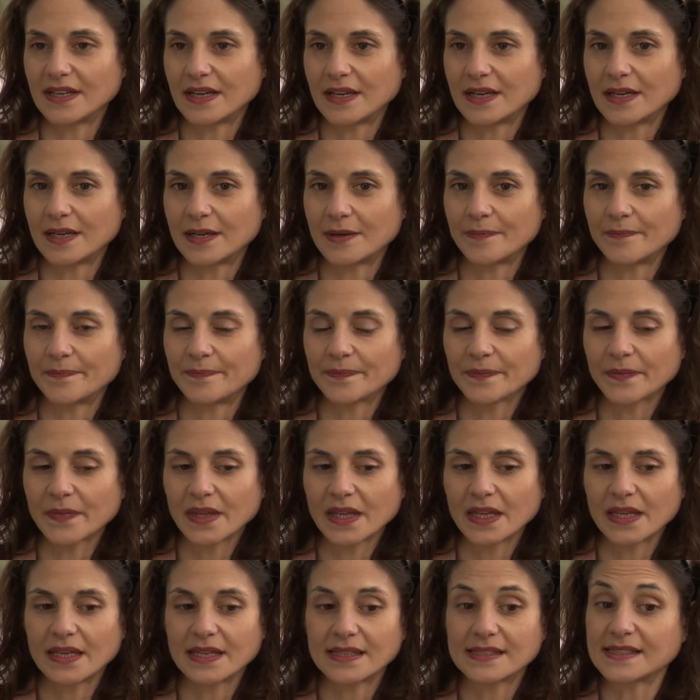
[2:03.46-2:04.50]
um,
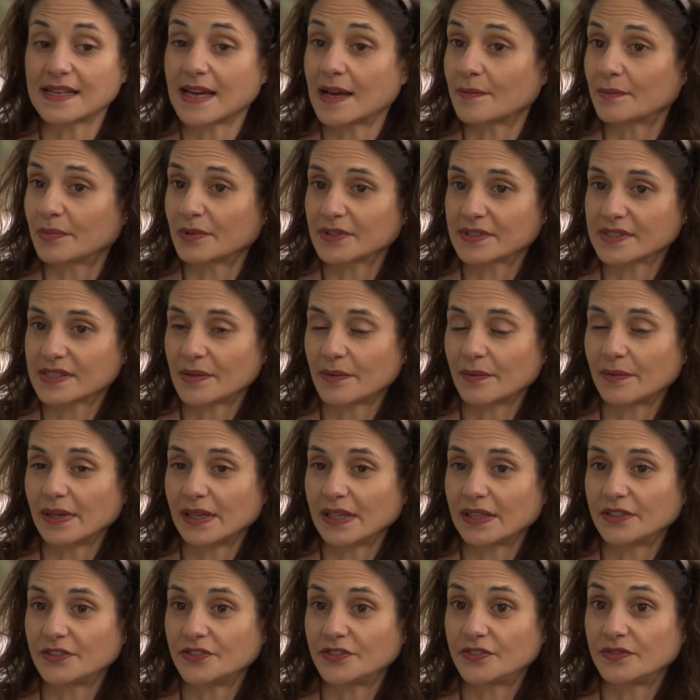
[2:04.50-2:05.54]
examples that
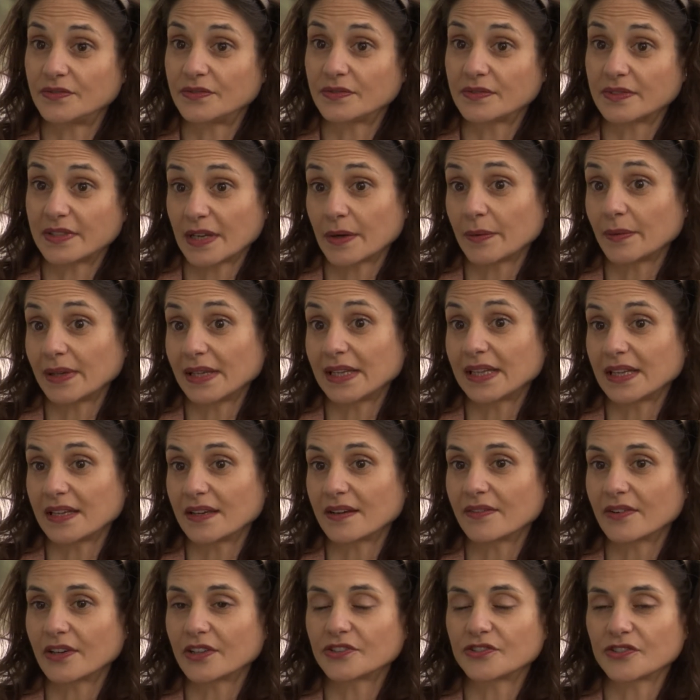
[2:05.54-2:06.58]
we, that we
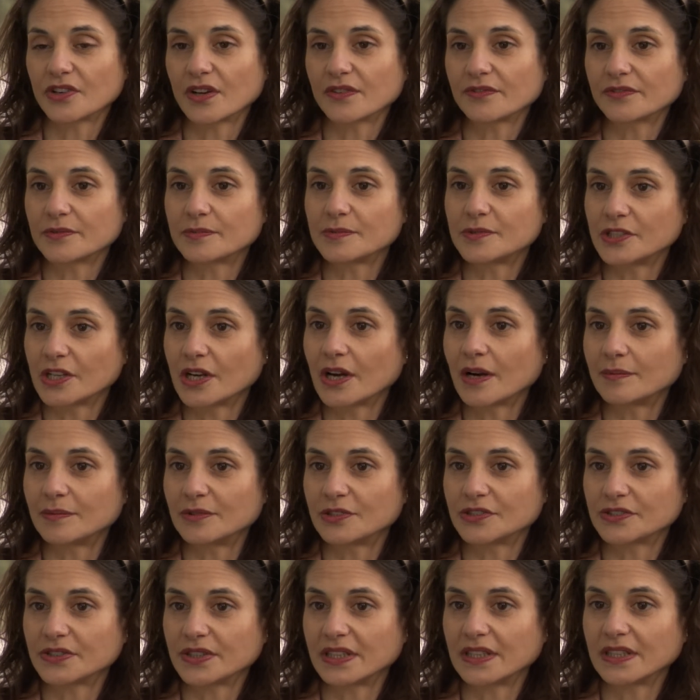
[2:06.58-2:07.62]
give are drawn from
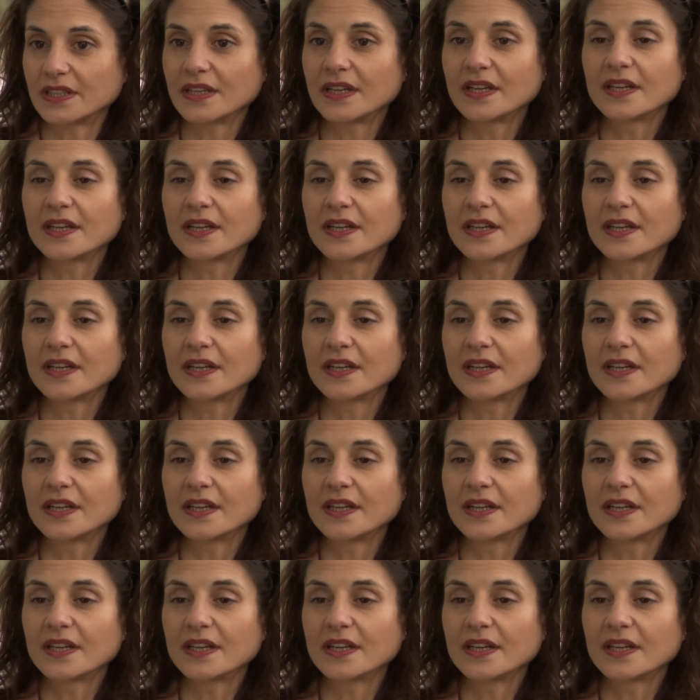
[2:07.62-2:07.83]
geometry.